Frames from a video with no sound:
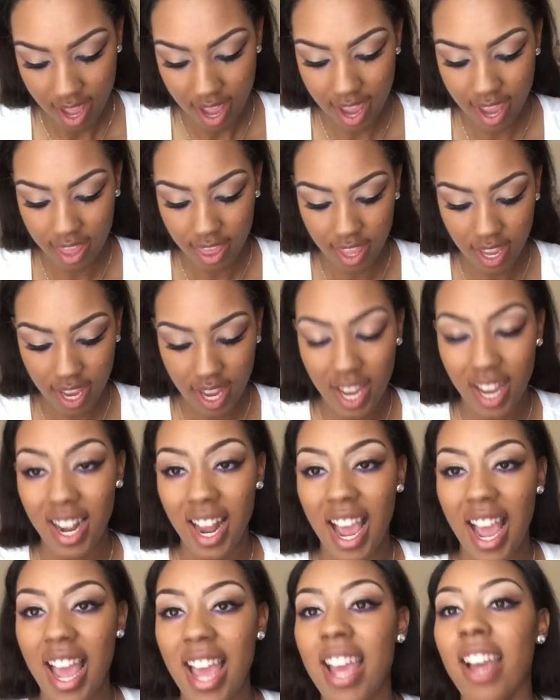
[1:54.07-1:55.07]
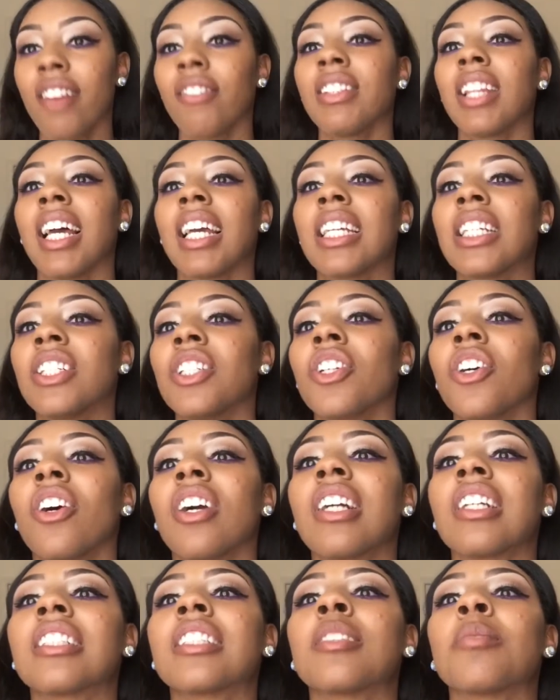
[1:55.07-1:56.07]
And then I have like
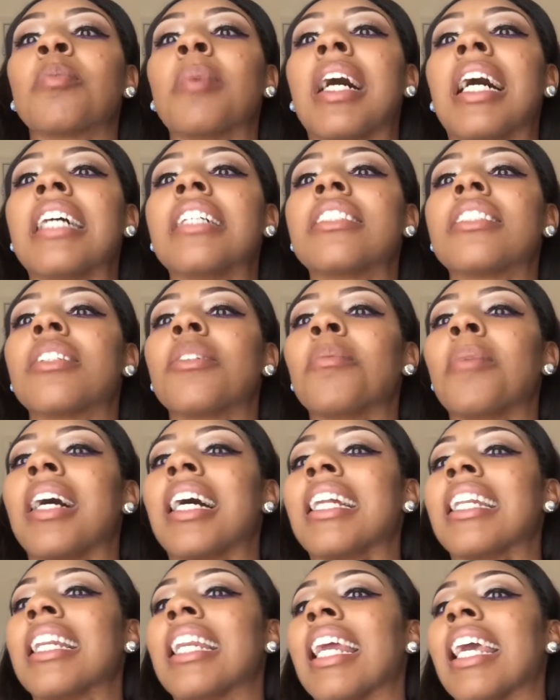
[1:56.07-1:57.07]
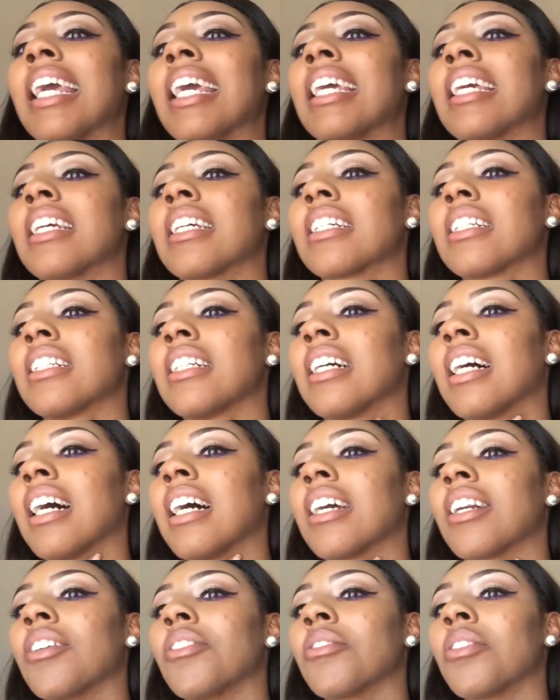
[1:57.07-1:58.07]
dark spots on my neck.
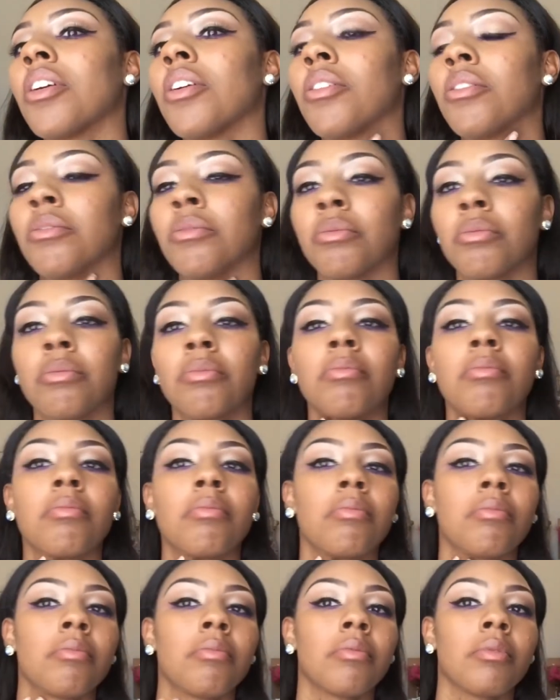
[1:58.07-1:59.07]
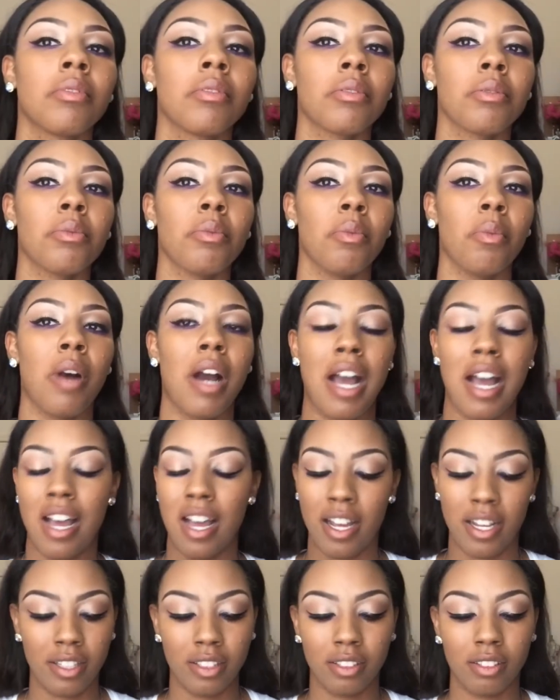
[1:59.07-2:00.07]
I don't know
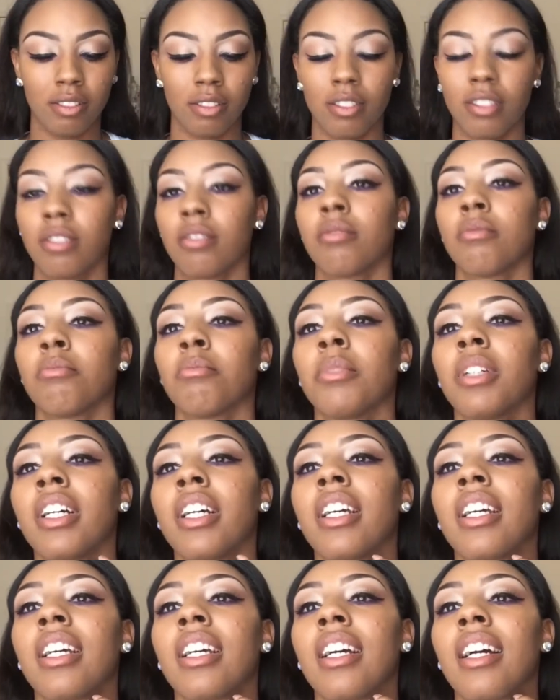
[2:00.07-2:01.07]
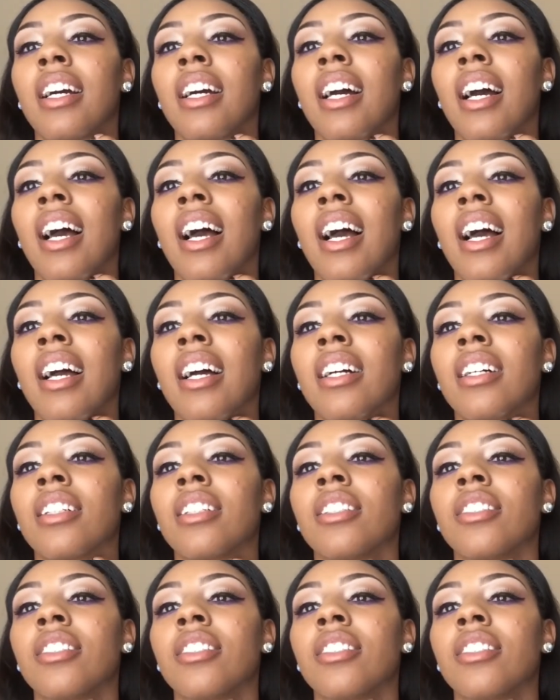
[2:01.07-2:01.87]
why, but I